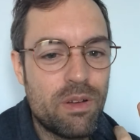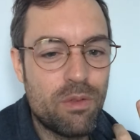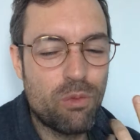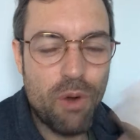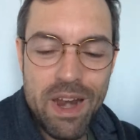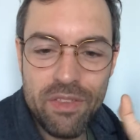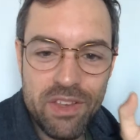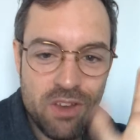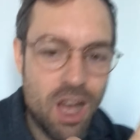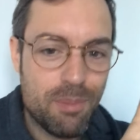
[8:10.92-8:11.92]
right at the
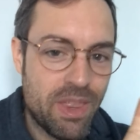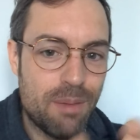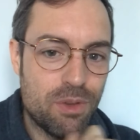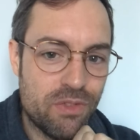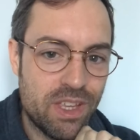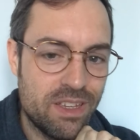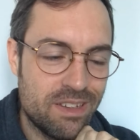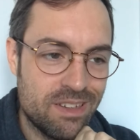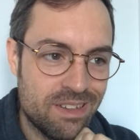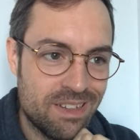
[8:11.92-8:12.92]
top of that movie
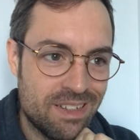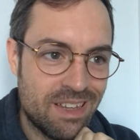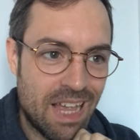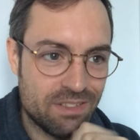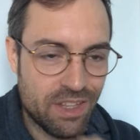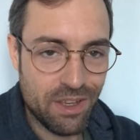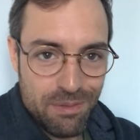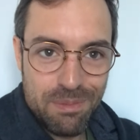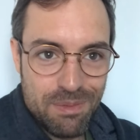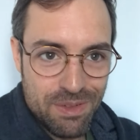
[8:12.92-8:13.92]
as a
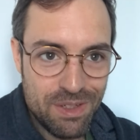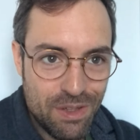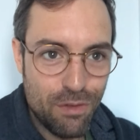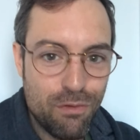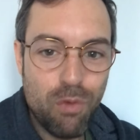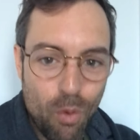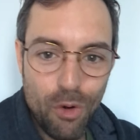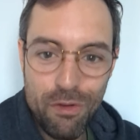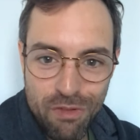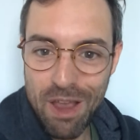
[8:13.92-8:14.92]
4
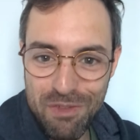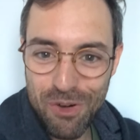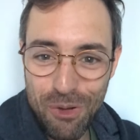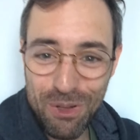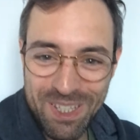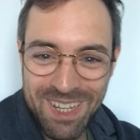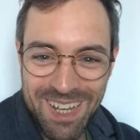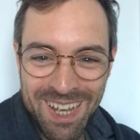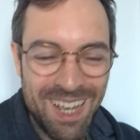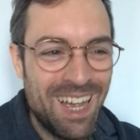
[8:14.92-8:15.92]
or 5 year old.
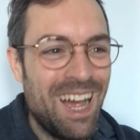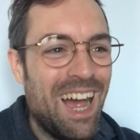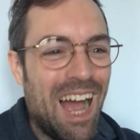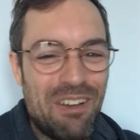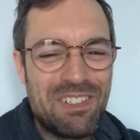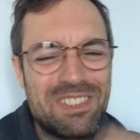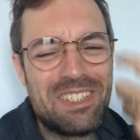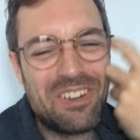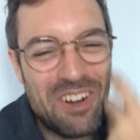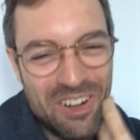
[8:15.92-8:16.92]
I would just
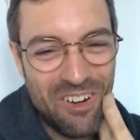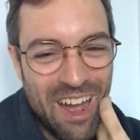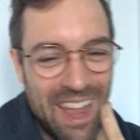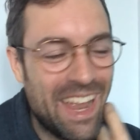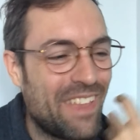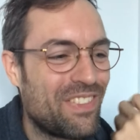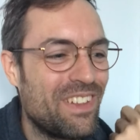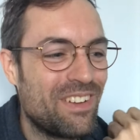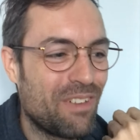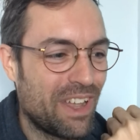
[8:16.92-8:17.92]
stir and cry
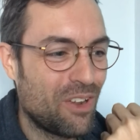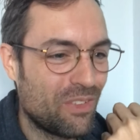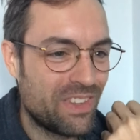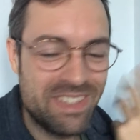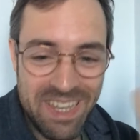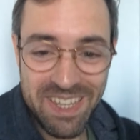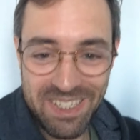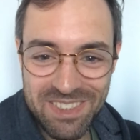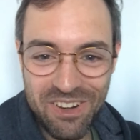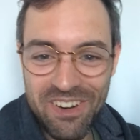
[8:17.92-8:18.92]
at what I called the Tinky
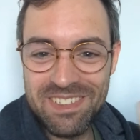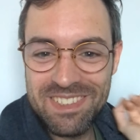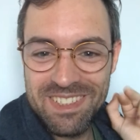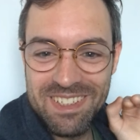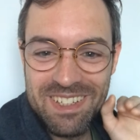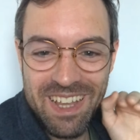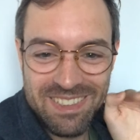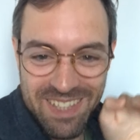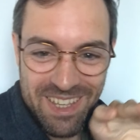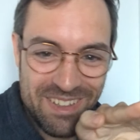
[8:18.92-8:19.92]
stars
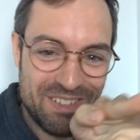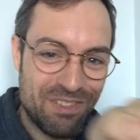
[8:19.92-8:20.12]
as they